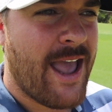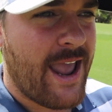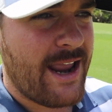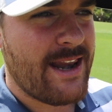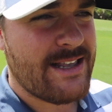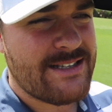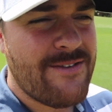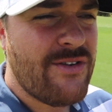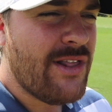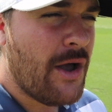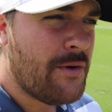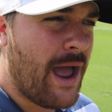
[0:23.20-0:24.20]
80s,
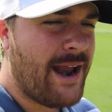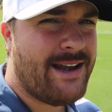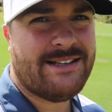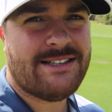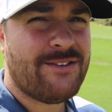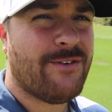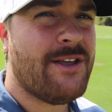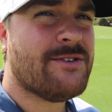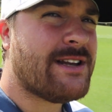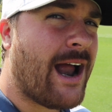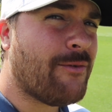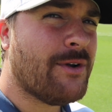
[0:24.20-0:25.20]
even low 90s, this video
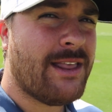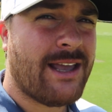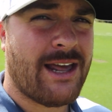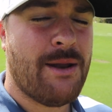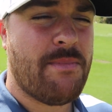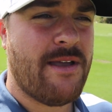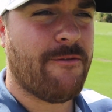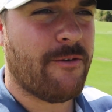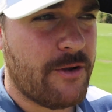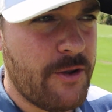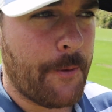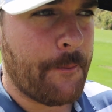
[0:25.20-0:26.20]
is not really gonna be
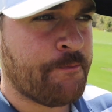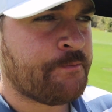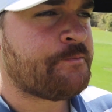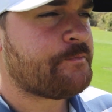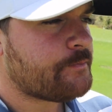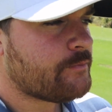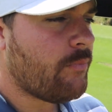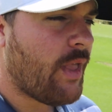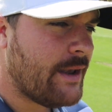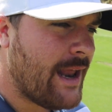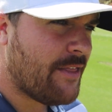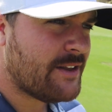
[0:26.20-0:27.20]
for you.
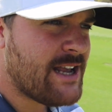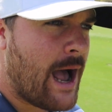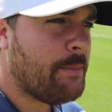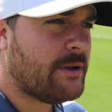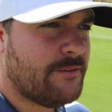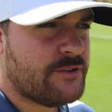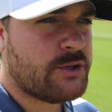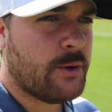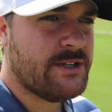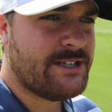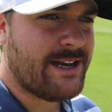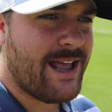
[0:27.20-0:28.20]
Now the topic of
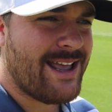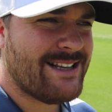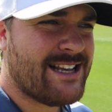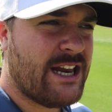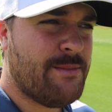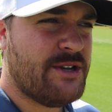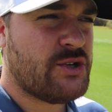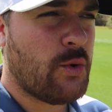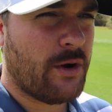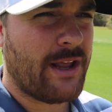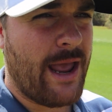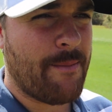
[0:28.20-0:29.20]
choice today is gonna be
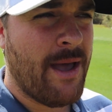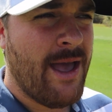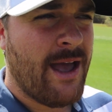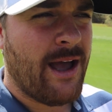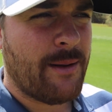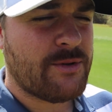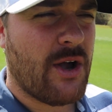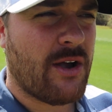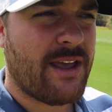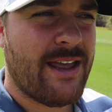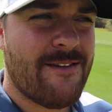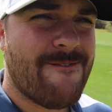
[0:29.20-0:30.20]
short game. I'm
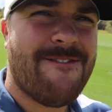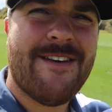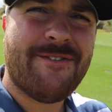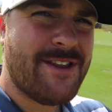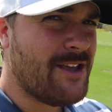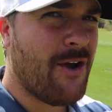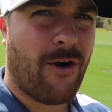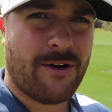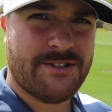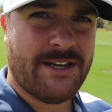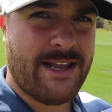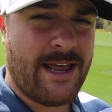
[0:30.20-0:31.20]
talking 50
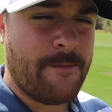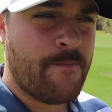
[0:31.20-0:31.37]
yards and in.